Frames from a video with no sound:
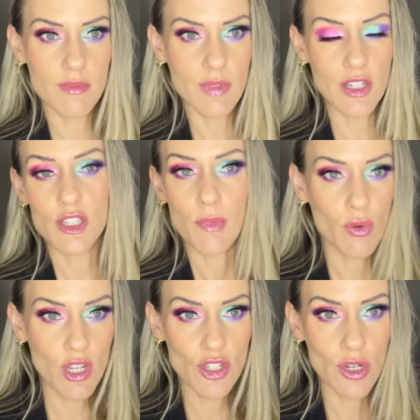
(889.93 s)
and
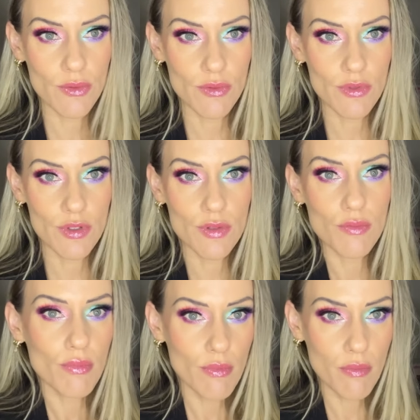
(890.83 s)
smoky tones.
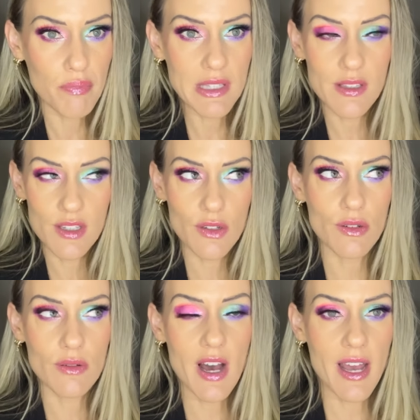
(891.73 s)
but
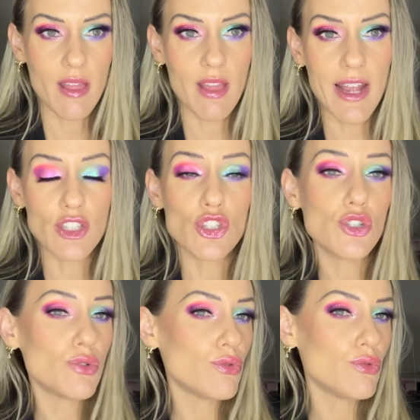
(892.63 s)
still, I
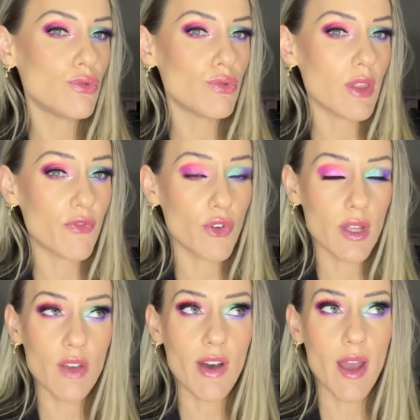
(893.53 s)
do, for
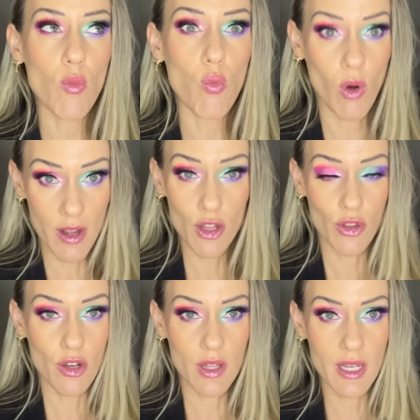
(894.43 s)
if I want a
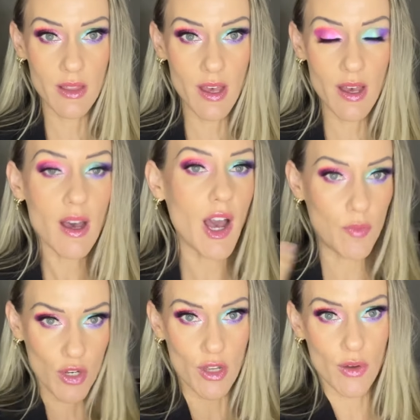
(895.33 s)
look like that, I'm
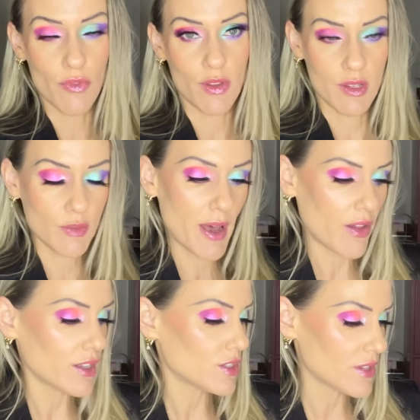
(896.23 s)
gonna go for this
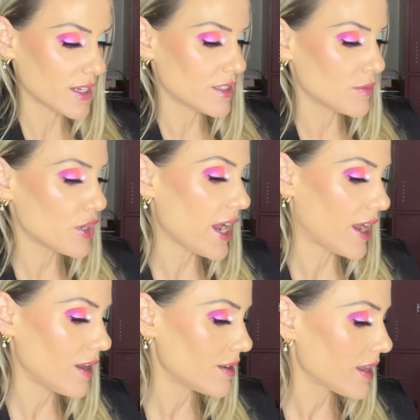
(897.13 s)
palette. So that is number
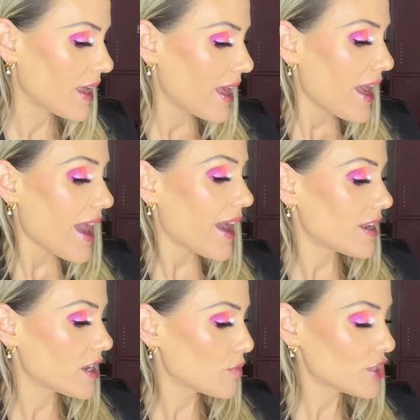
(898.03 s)
8. At
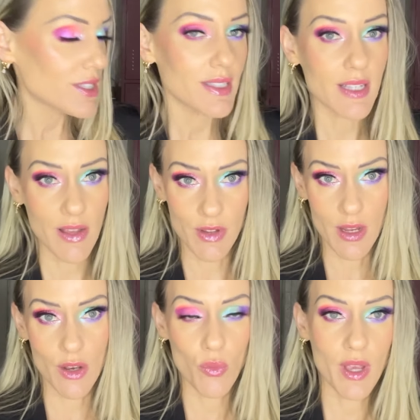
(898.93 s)
number
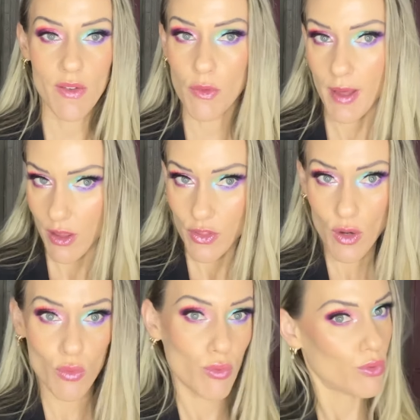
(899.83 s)
7, we have a palette that
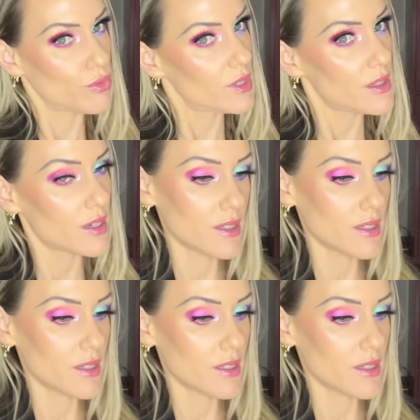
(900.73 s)
really